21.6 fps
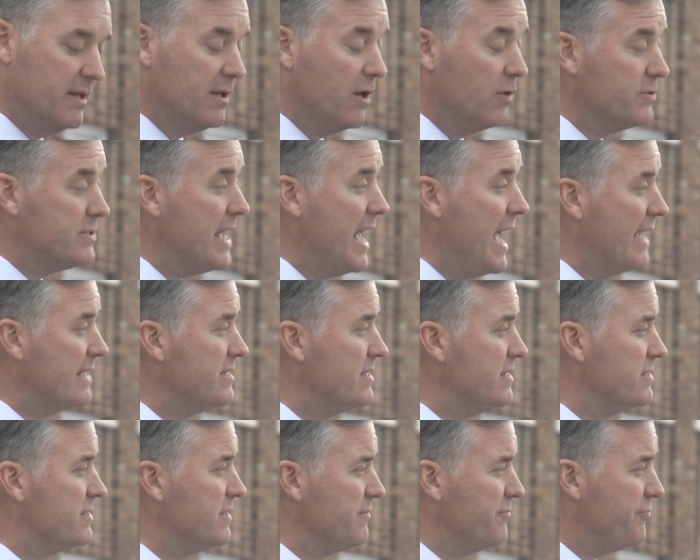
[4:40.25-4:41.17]
Low
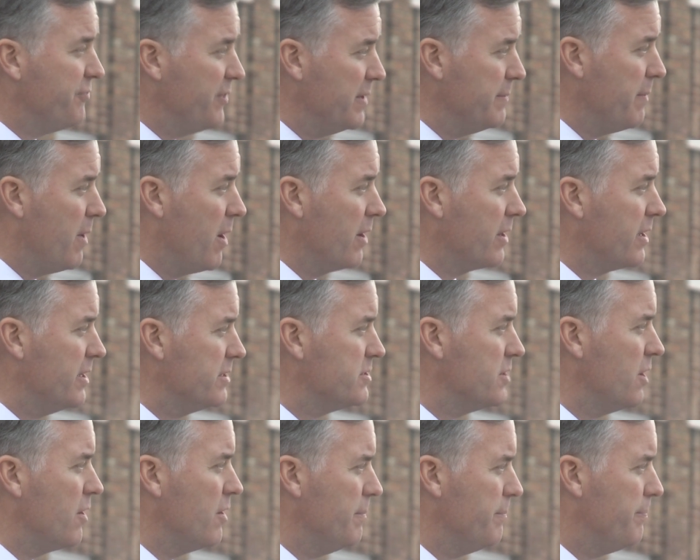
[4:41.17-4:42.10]
taxes and free
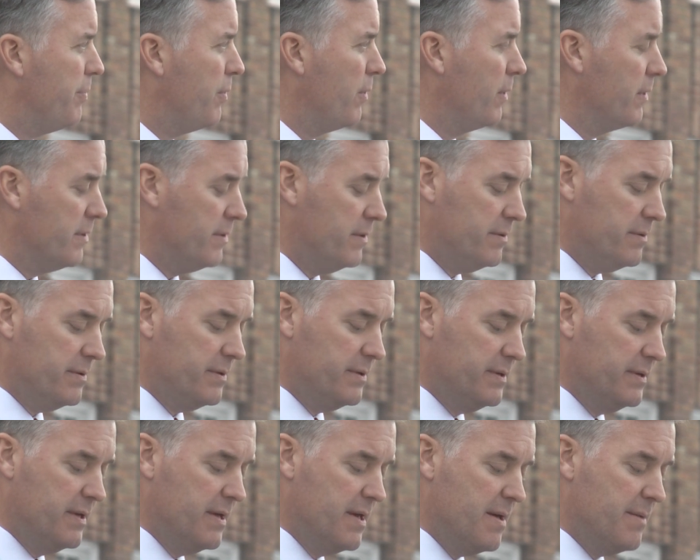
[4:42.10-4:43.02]
markets are important,
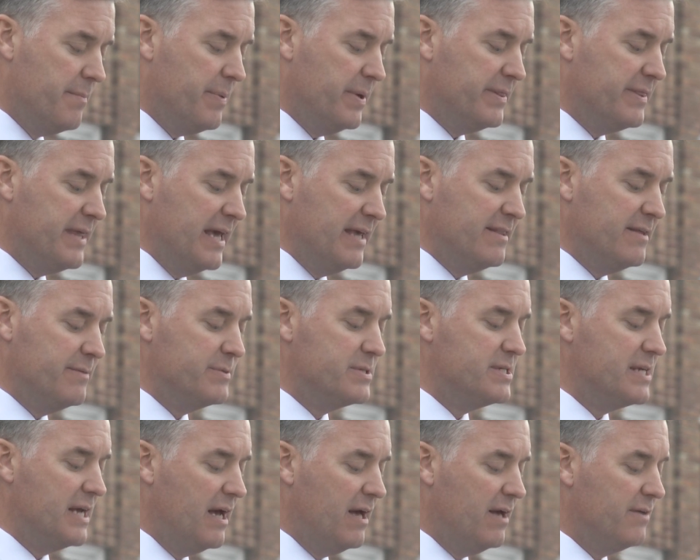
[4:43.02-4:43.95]
but they
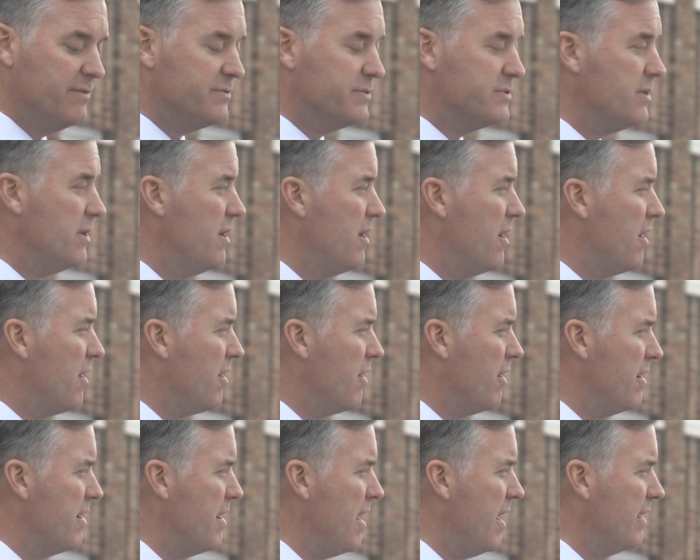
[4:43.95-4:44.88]
themselves
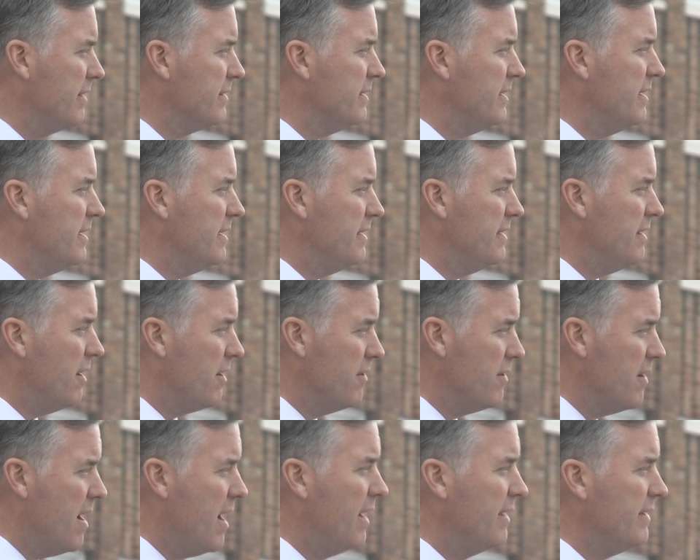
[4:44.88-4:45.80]
are
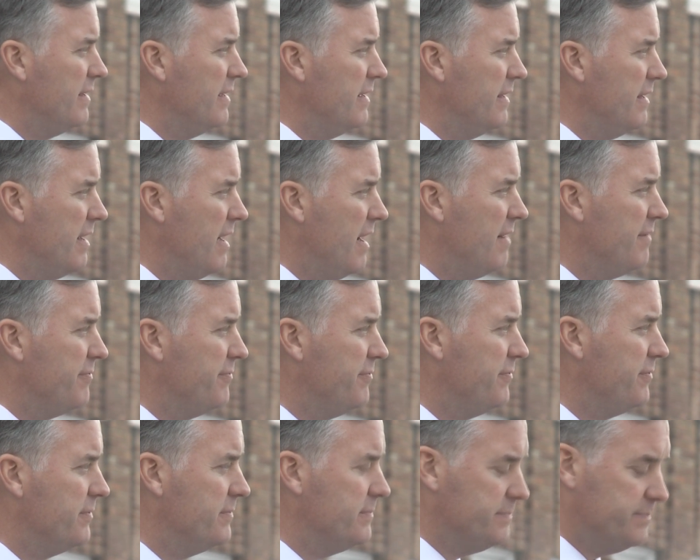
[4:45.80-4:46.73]
not
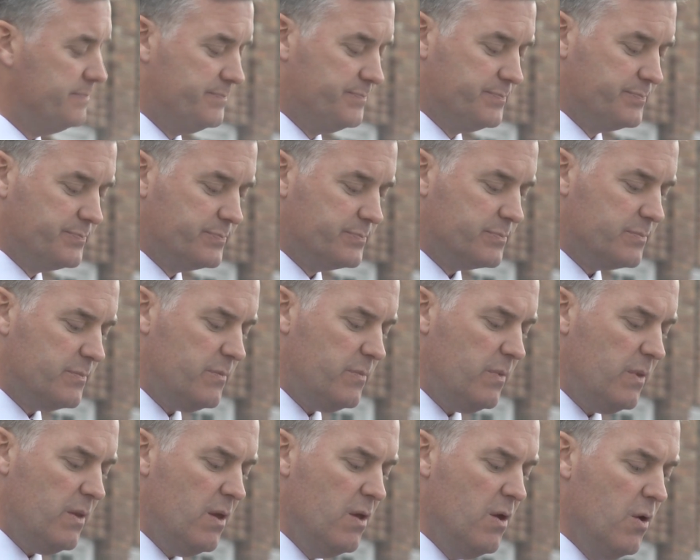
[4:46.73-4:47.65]
enough.
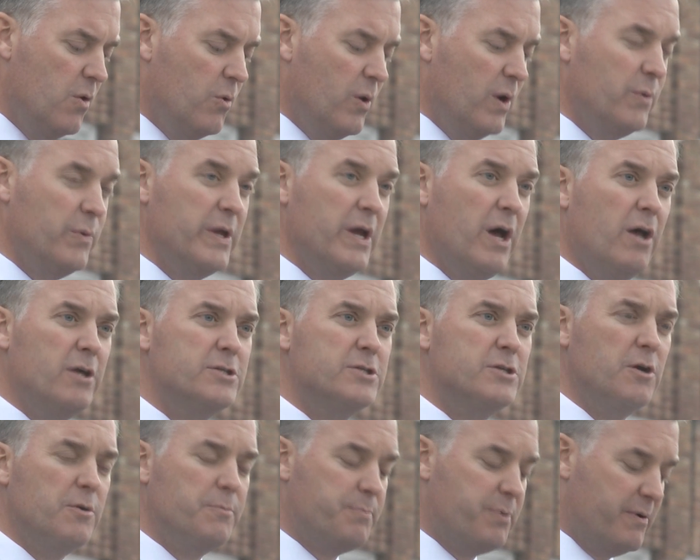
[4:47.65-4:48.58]
When we
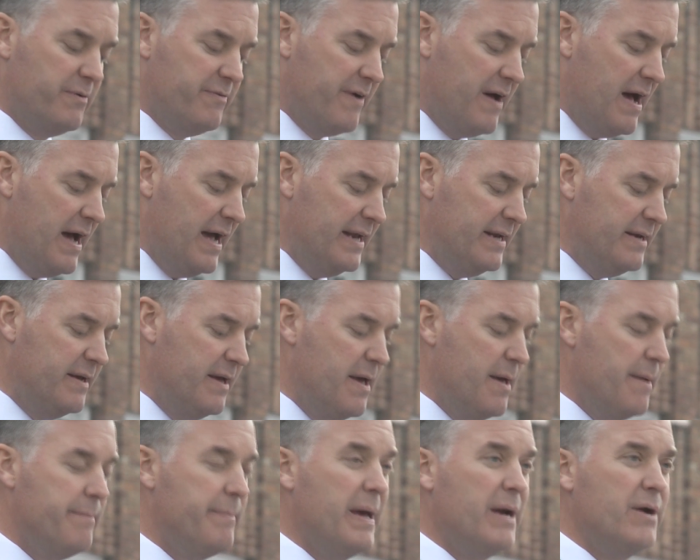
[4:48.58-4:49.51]
also provide
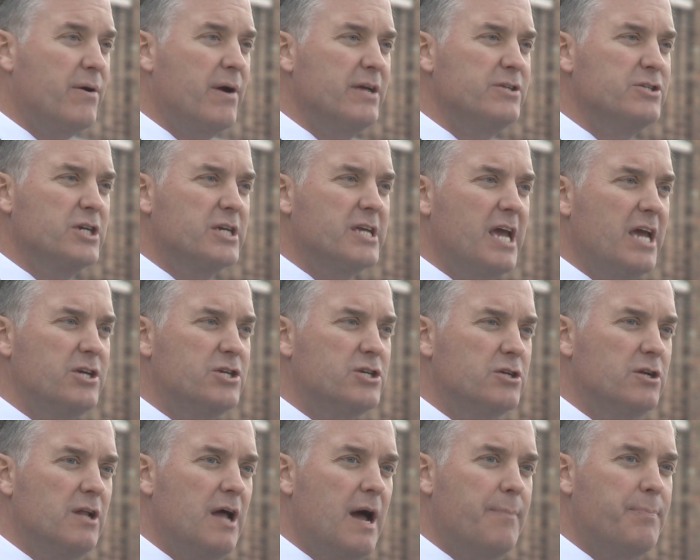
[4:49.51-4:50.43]
better
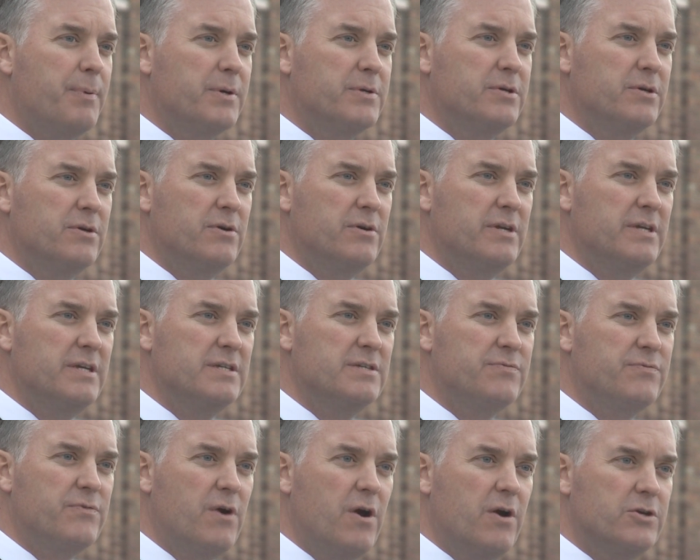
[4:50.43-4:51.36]
educational
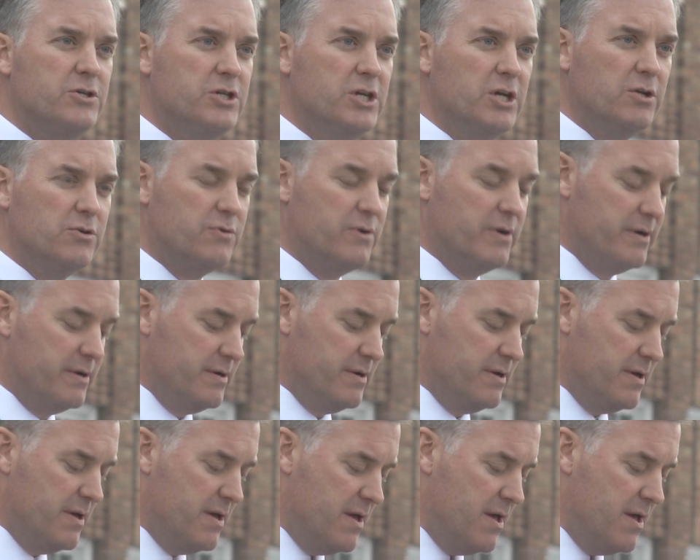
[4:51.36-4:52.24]
opportunities for our children,